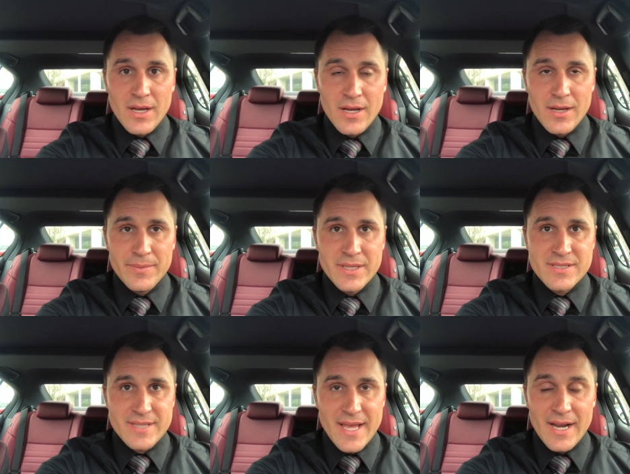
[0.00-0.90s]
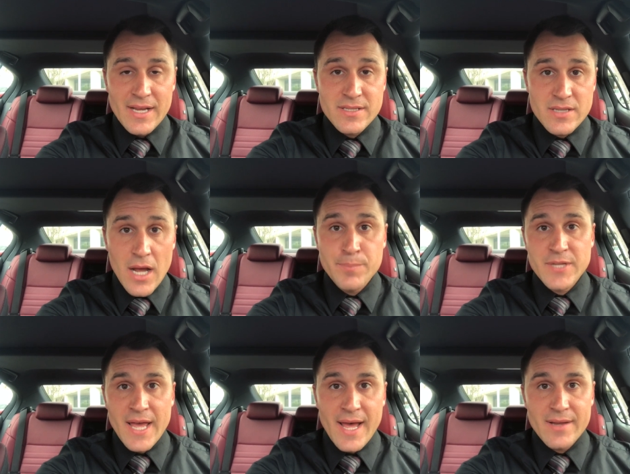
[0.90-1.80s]
Um, instead, I
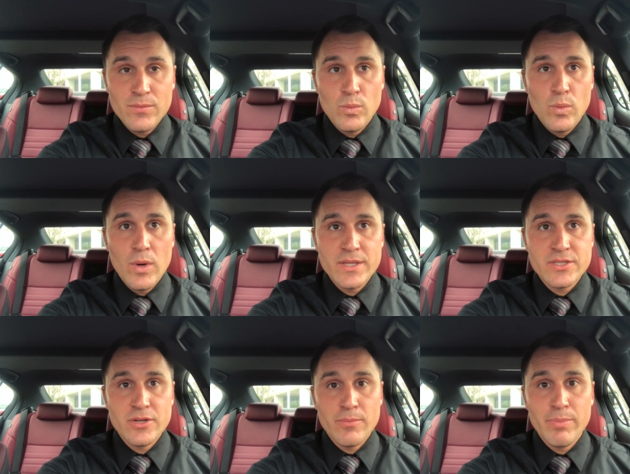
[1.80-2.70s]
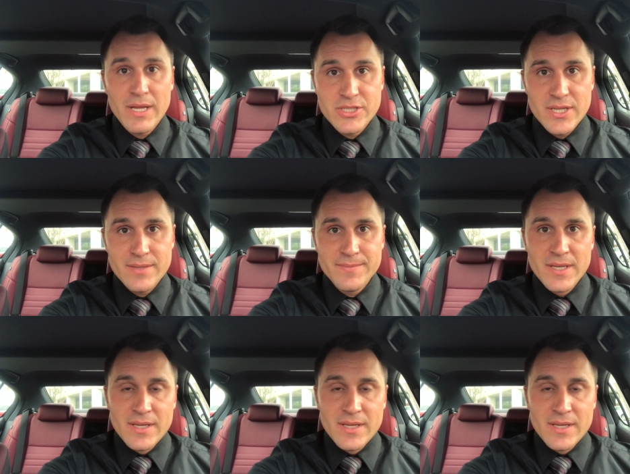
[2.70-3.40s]
stopped at what's your budget?